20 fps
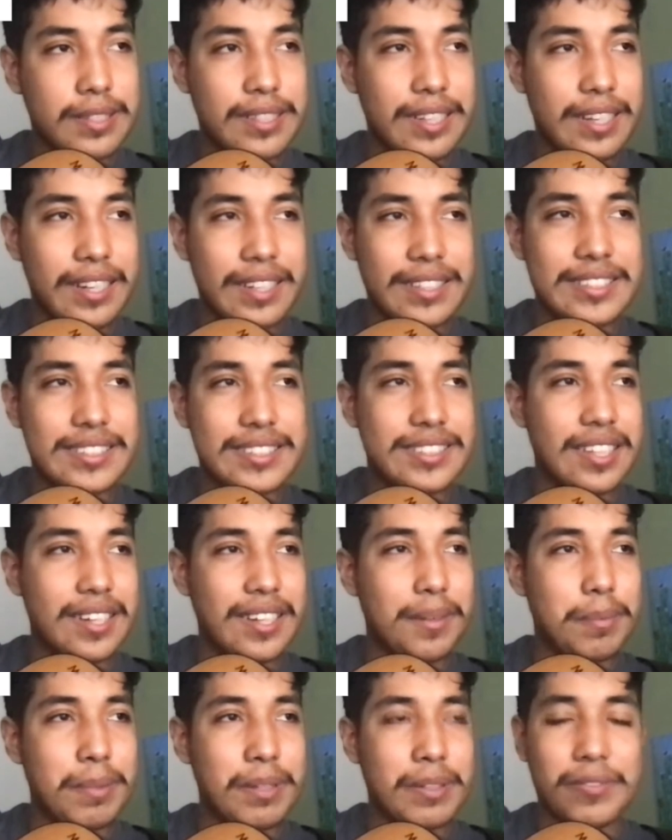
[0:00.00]
I just got a
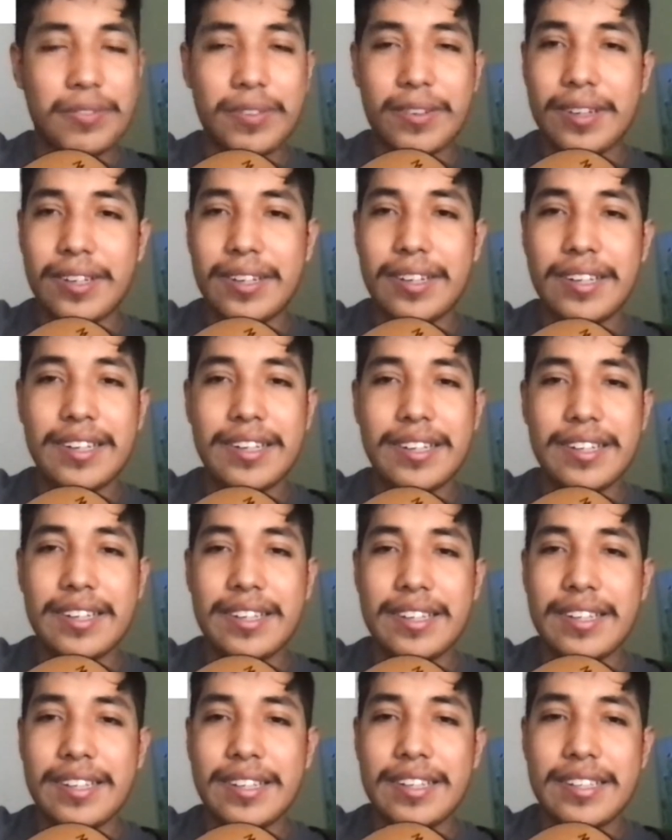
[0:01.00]
brain fart.
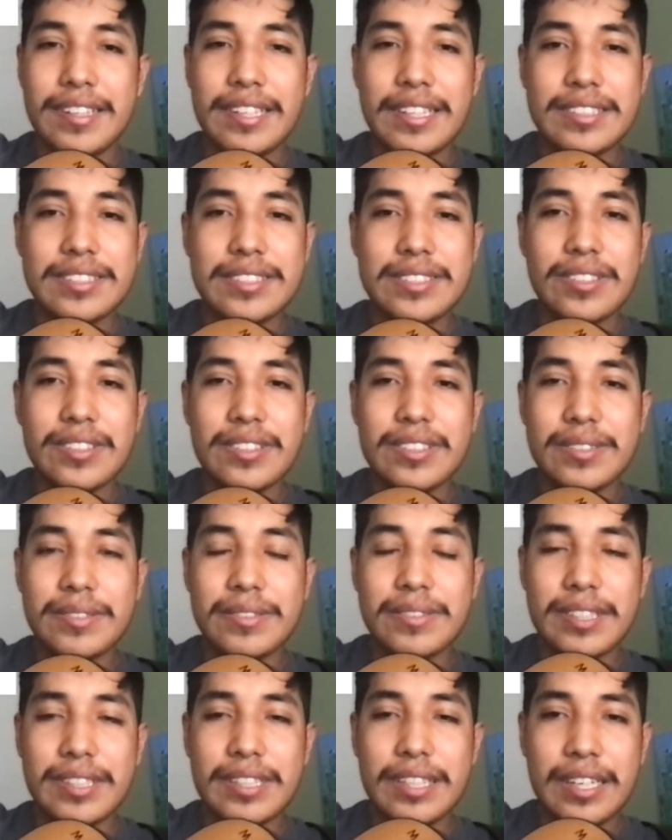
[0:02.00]
That's the only
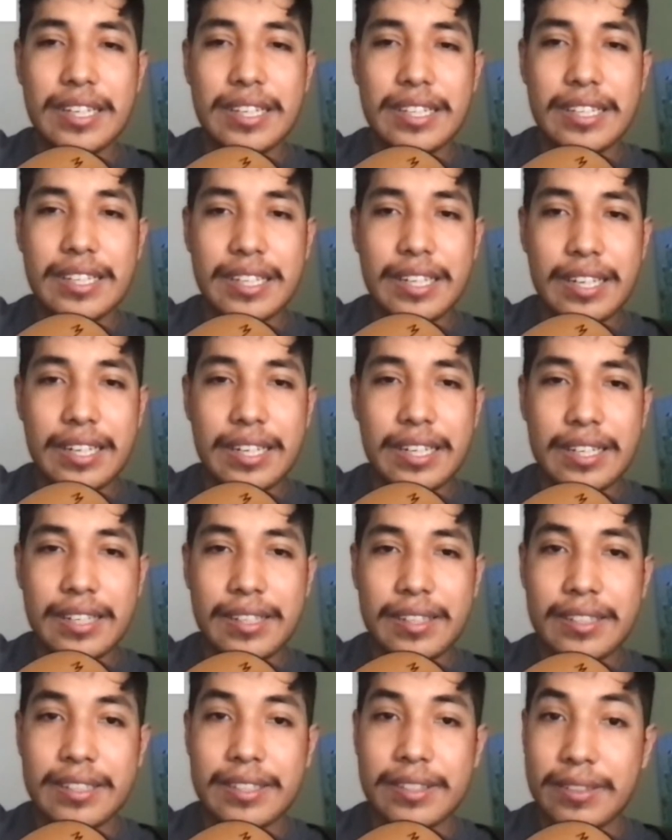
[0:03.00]
one I
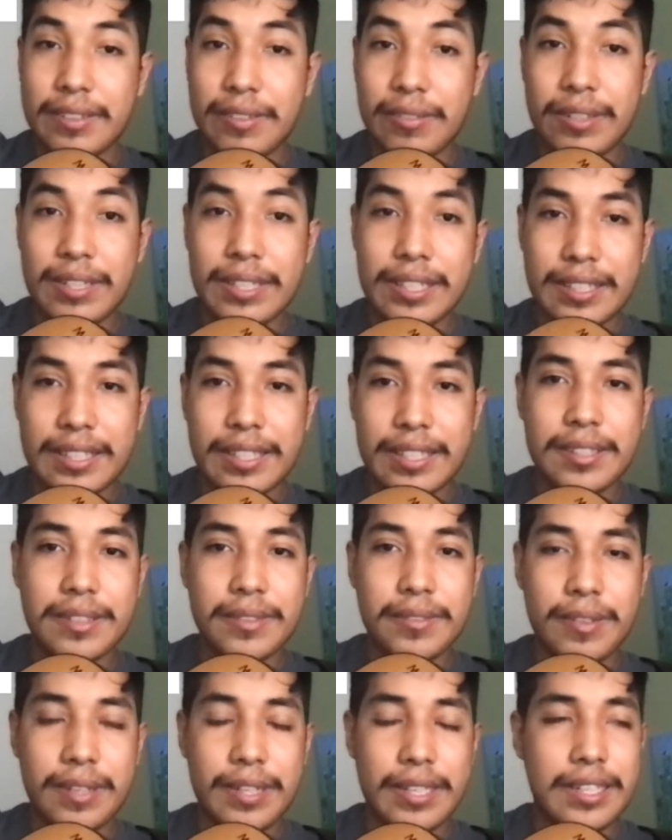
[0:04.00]
could really think
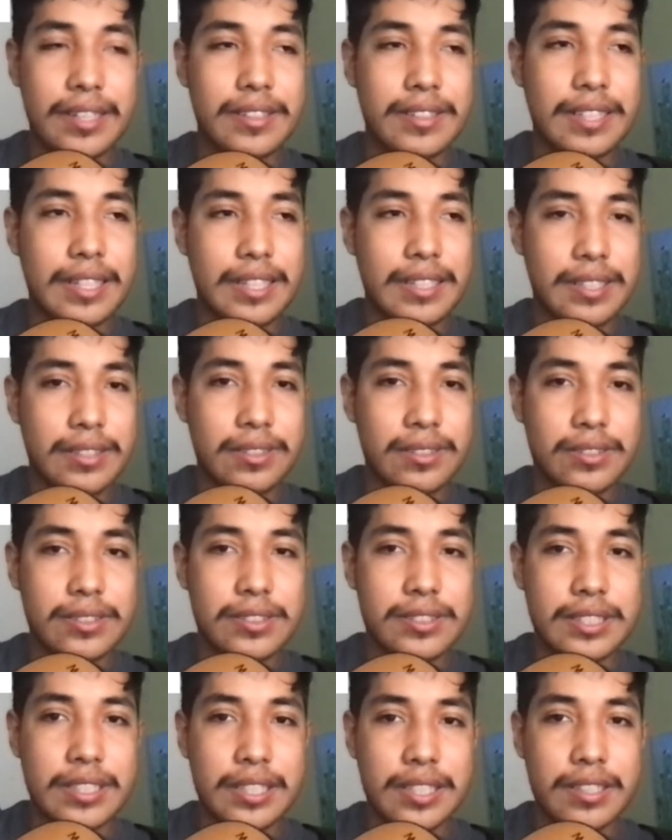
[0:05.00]
of right now that it
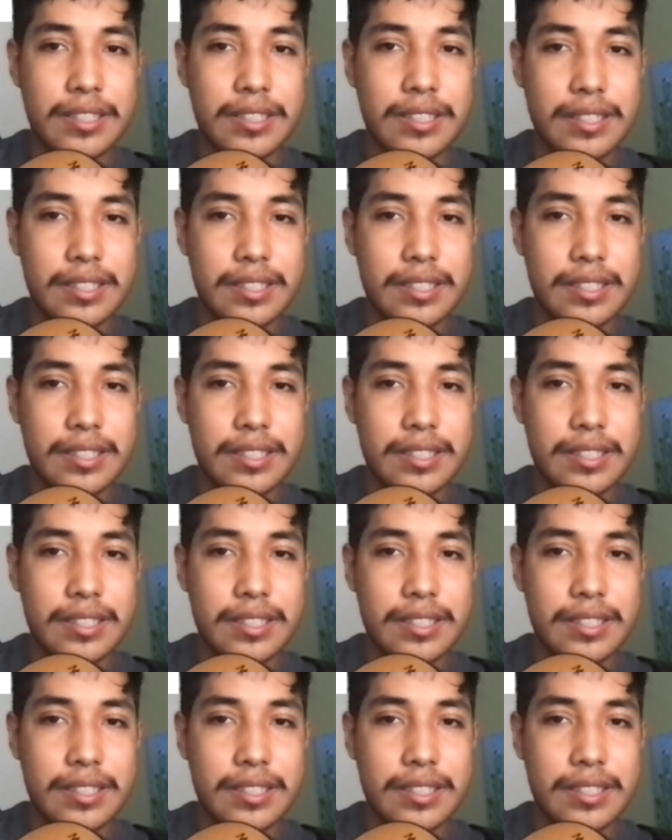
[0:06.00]
goes there.